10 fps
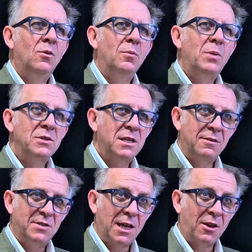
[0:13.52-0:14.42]
The
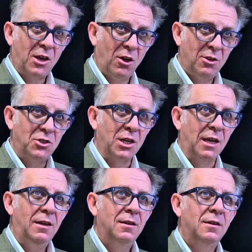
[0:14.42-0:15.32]
positive
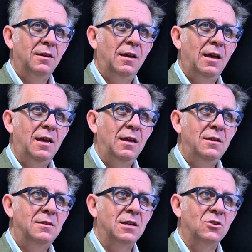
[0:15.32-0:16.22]
psychology
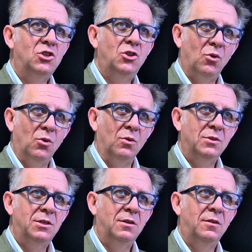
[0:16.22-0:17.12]
is, in
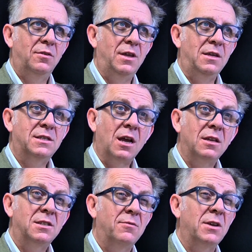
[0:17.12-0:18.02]
short, the
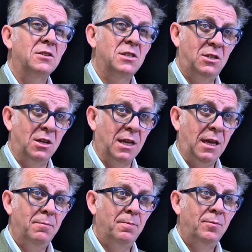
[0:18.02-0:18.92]
scientific
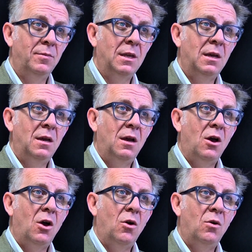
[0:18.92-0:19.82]
study
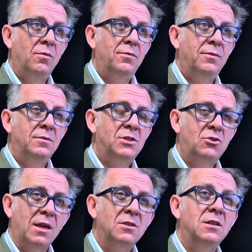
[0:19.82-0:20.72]
of
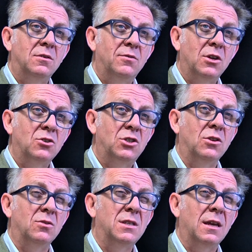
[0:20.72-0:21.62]
strengths and
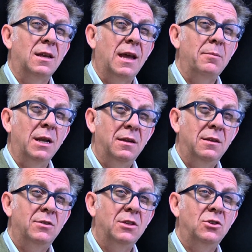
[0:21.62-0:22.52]
virtues that enable
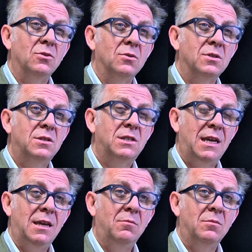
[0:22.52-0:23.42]
individuals,
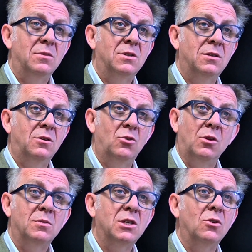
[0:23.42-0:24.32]
teams,
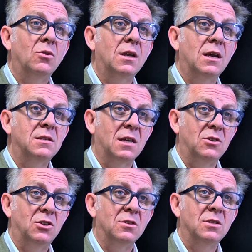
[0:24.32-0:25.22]
groups and
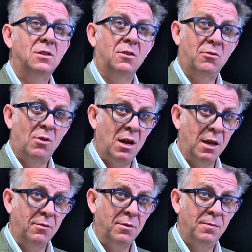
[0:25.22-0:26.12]
organisations to
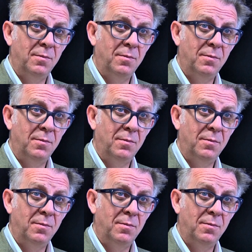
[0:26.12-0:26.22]
thrive.